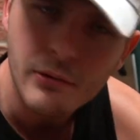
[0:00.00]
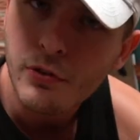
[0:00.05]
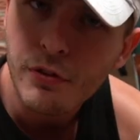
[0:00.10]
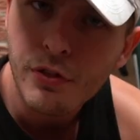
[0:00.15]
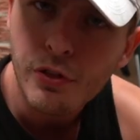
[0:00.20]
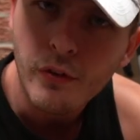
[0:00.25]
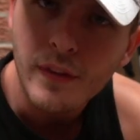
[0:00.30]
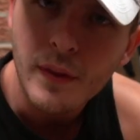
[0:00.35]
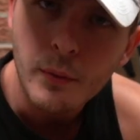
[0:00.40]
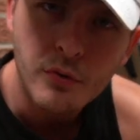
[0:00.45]

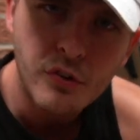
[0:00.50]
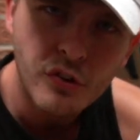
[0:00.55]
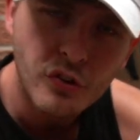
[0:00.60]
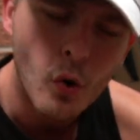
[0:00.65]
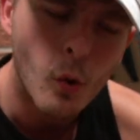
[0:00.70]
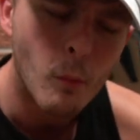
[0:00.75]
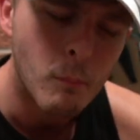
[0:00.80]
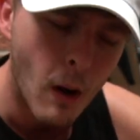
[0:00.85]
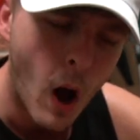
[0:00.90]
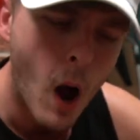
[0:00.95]
thought they were just
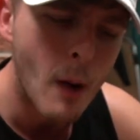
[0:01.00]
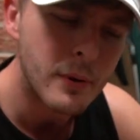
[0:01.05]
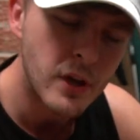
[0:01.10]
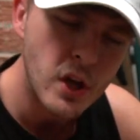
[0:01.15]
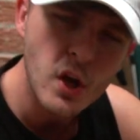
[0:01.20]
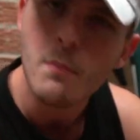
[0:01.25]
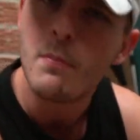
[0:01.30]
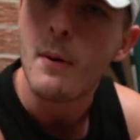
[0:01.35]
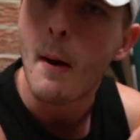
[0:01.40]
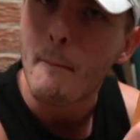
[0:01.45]
called
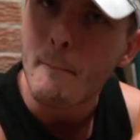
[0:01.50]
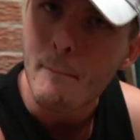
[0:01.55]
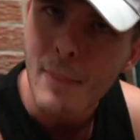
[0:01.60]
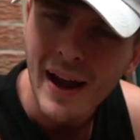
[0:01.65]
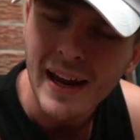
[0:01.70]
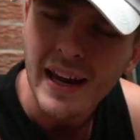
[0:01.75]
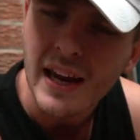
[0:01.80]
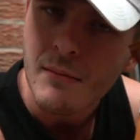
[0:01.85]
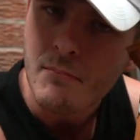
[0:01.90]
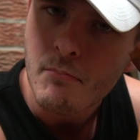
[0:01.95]
barbecue, but
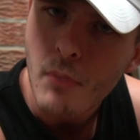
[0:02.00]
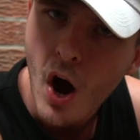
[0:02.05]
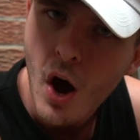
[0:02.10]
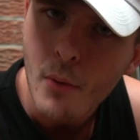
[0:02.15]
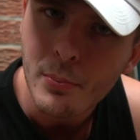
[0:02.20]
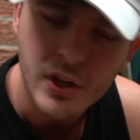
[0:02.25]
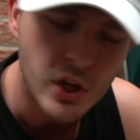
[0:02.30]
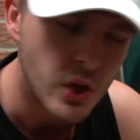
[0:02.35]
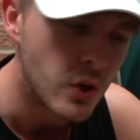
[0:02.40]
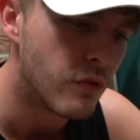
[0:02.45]
banging
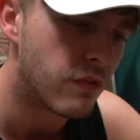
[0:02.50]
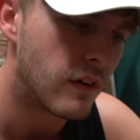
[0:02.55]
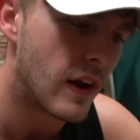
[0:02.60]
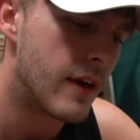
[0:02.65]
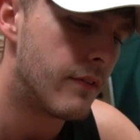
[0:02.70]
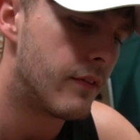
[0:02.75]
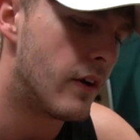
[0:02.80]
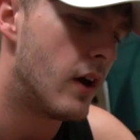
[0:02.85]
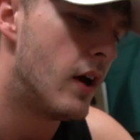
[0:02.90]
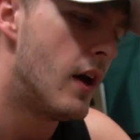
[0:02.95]
barbecue
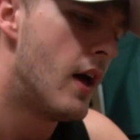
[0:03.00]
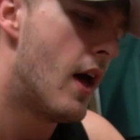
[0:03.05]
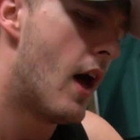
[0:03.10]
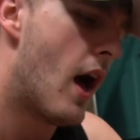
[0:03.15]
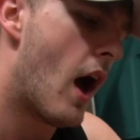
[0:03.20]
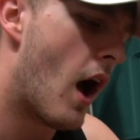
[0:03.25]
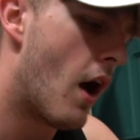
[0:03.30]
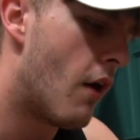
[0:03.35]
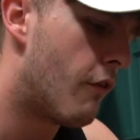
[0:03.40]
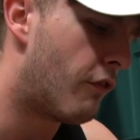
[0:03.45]
flavor
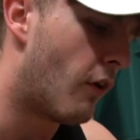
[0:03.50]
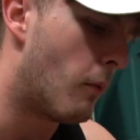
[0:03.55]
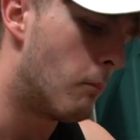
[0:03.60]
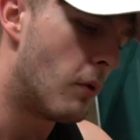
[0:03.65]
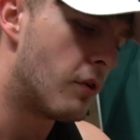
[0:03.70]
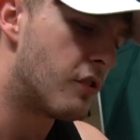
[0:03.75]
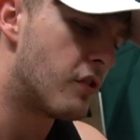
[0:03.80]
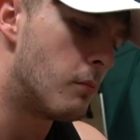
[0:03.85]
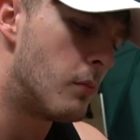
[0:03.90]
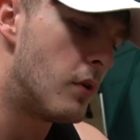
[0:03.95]
uh, from
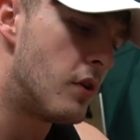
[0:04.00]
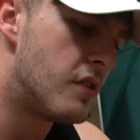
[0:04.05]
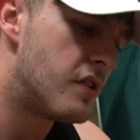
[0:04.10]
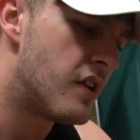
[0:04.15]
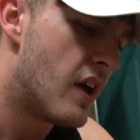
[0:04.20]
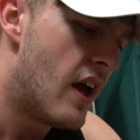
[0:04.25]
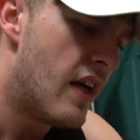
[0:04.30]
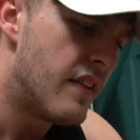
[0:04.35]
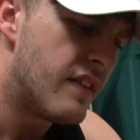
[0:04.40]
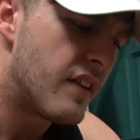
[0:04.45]
Muscle
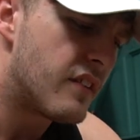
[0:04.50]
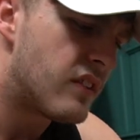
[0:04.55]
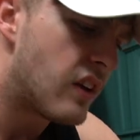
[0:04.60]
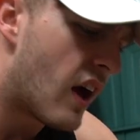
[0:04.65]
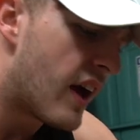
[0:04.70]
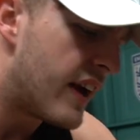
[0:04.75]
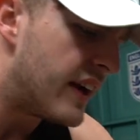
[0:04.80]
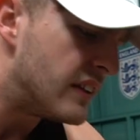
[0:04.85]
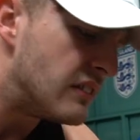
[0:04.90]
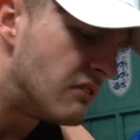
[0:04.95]
Moose. There's
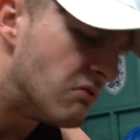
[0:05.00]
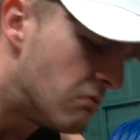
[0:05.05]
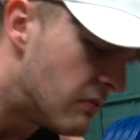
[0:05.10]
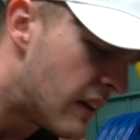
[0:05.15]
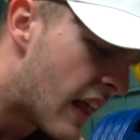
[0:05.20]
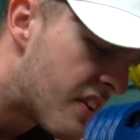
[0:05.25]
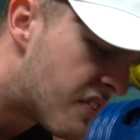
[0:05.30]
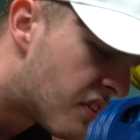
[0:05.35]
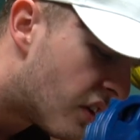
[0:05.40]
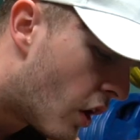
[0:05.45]
like
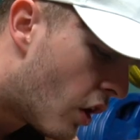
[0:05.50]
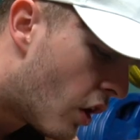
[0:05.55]
less than